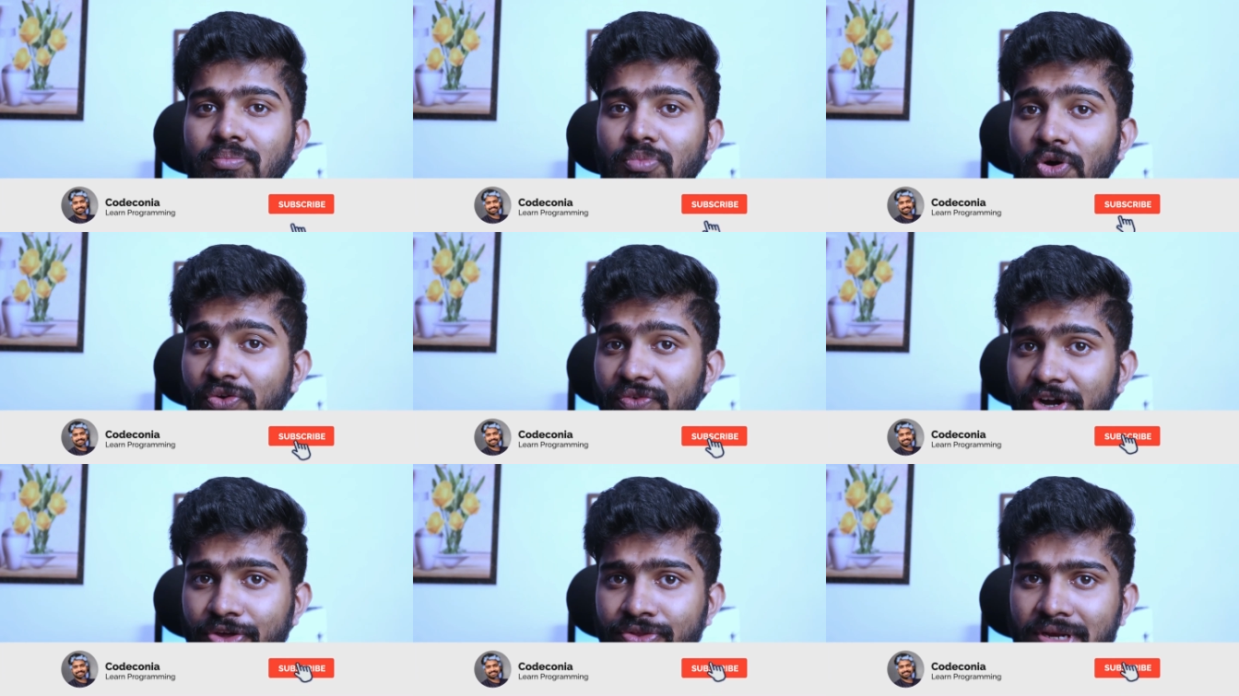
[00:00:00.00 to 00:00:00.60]
more
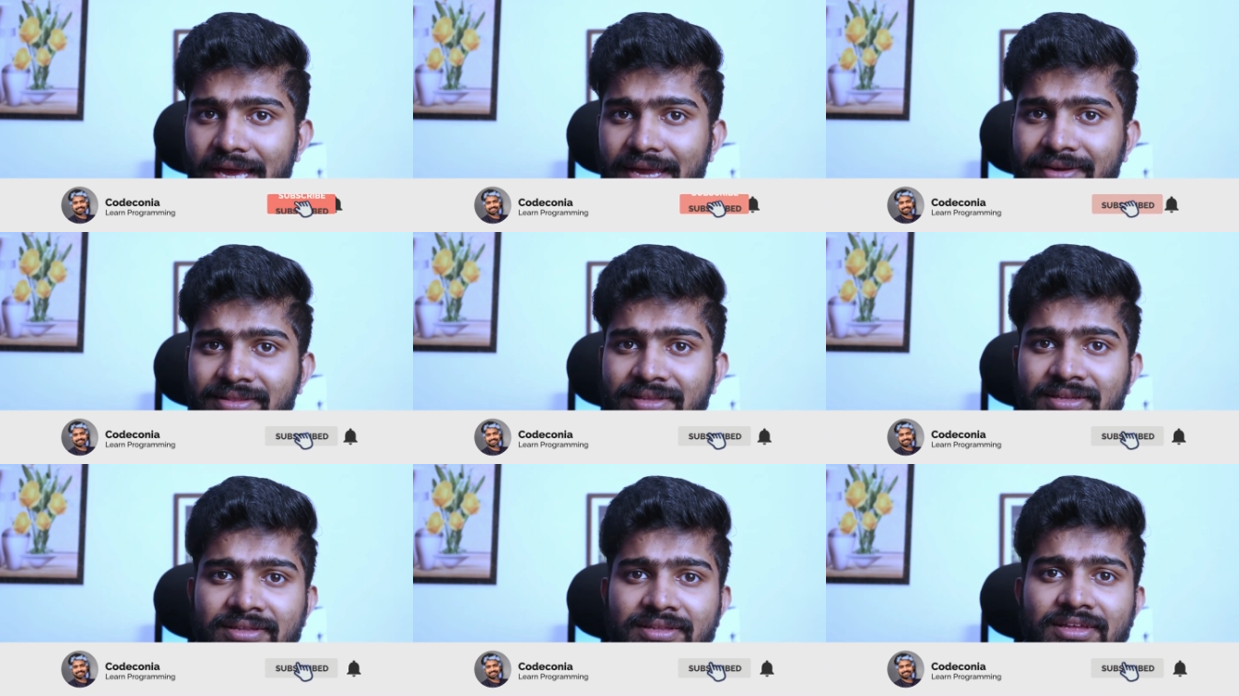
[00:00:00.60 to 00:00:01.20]
videos like
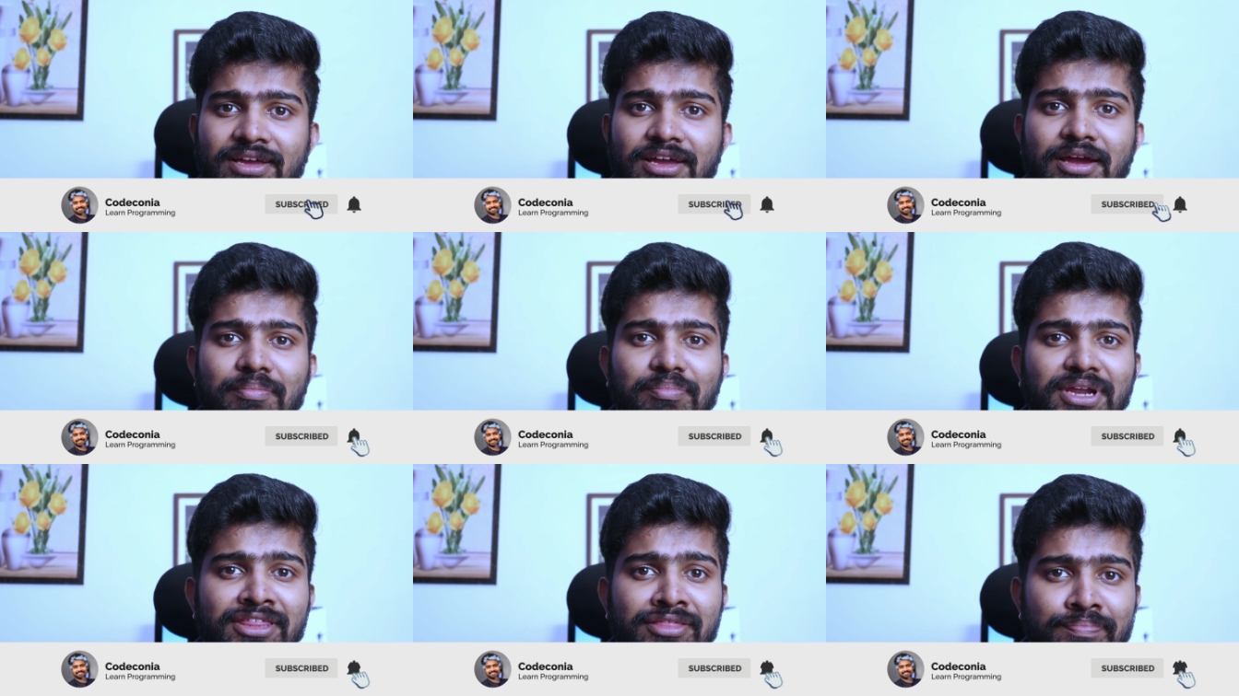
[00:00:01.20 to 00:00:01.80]
this
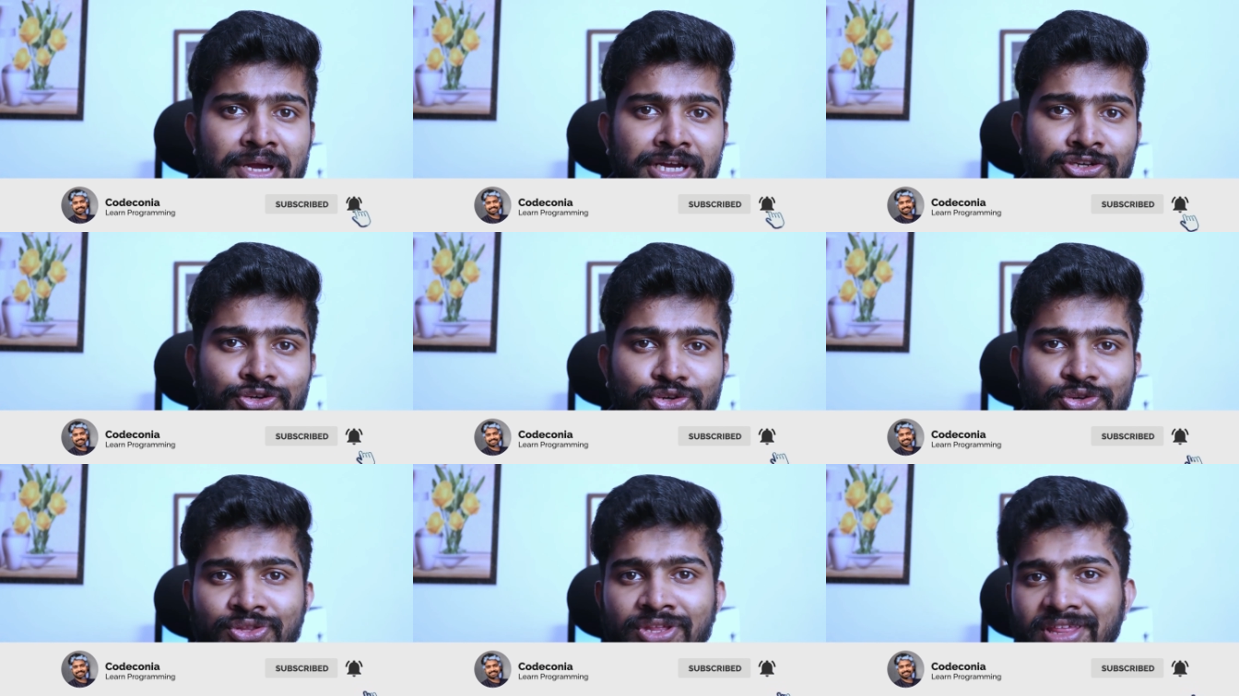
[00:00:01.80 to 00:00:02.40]
please make sure
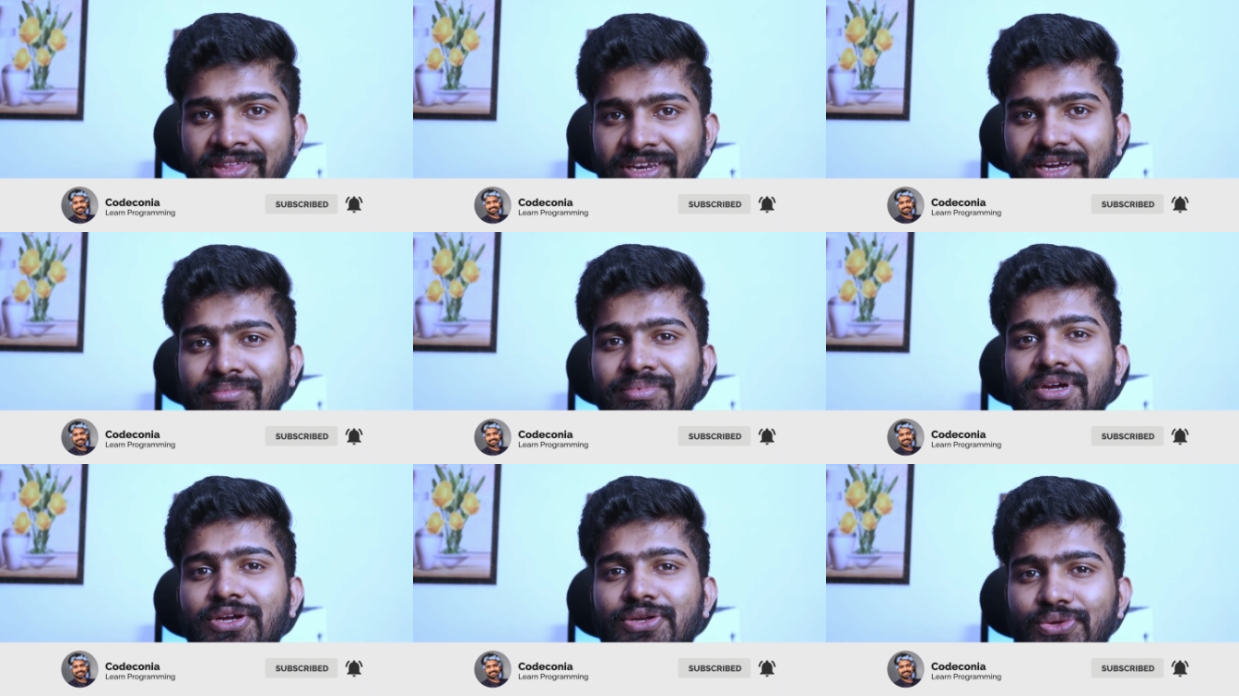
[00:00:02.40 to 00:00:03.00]
to subscribe
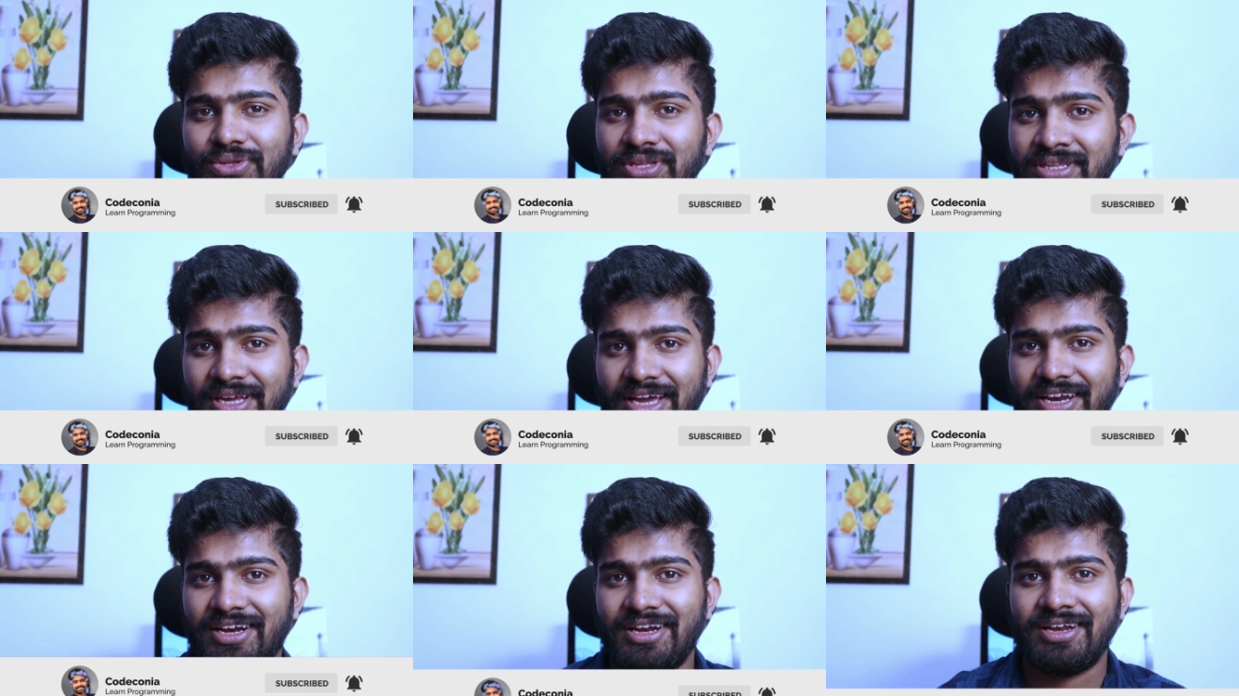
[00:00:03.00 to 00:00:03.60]
to this
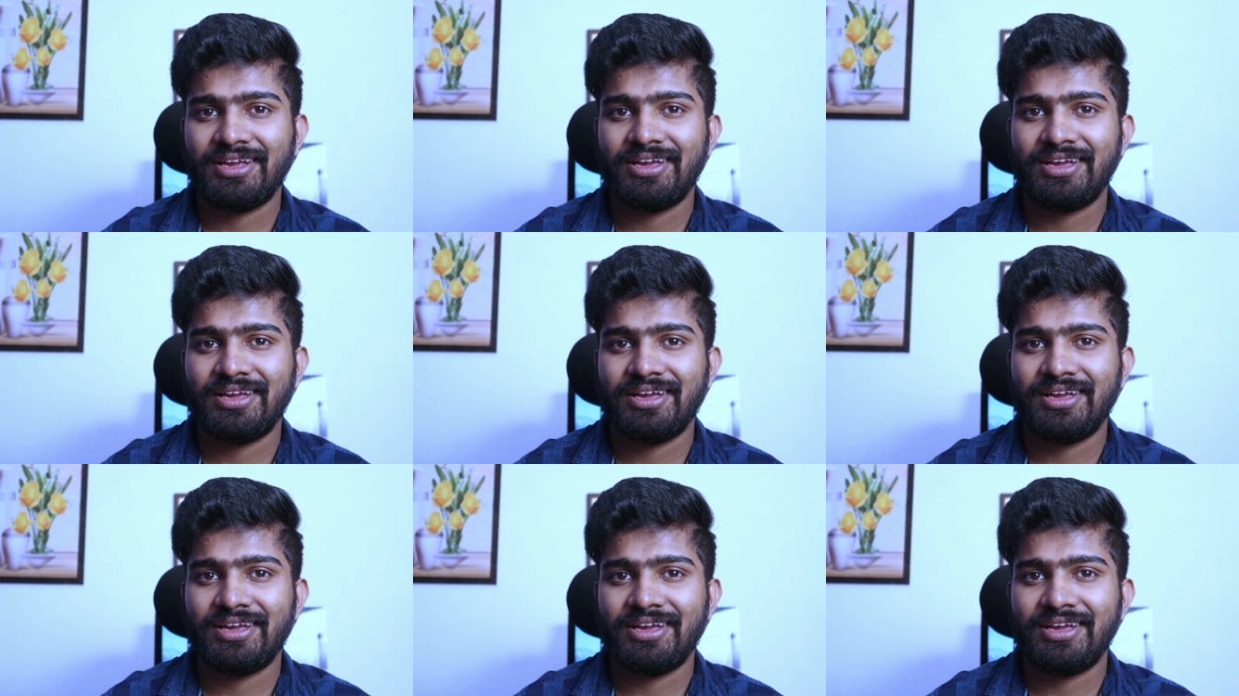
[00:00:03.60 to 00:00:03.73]
channel